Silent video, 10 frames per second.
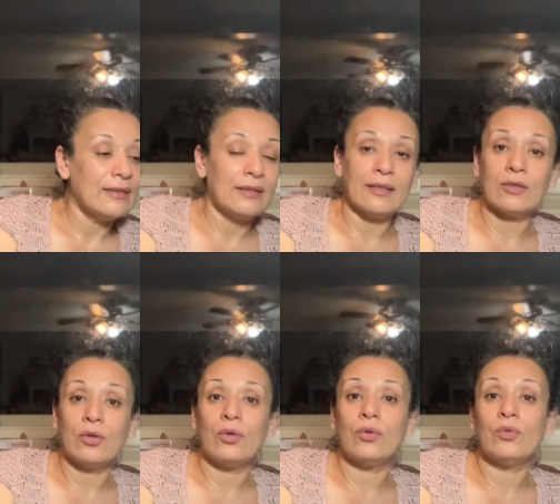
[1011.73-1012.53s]
The
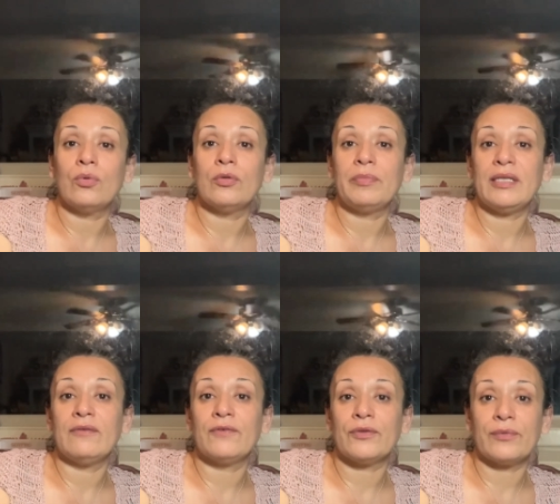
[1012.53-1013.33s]
goal will be
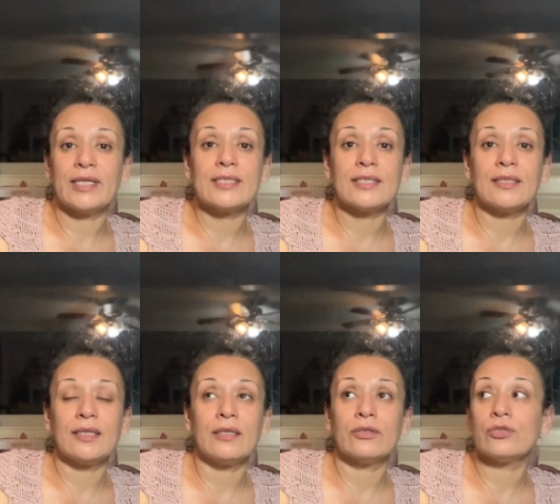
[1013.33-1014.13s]
for the rest of the
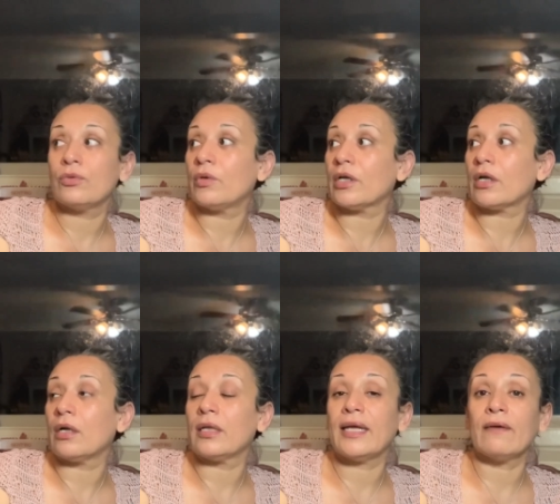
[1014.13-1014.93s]
year to work
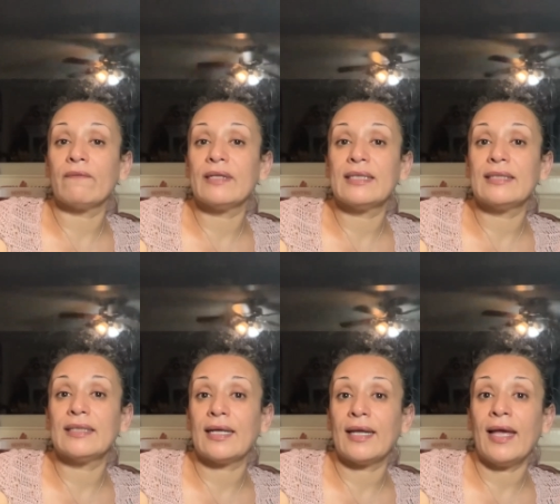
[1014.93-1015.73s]
on everything
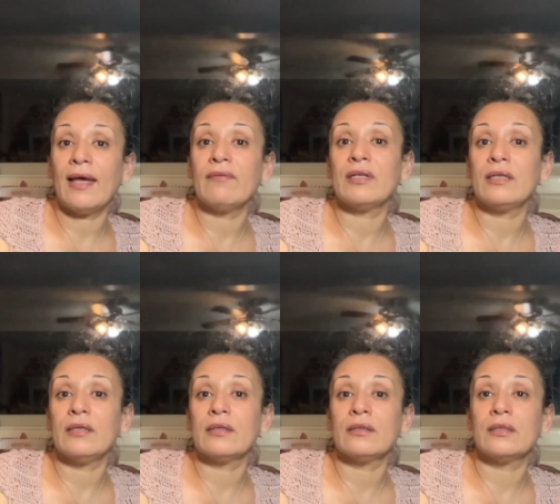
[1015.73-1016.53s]
that I have in here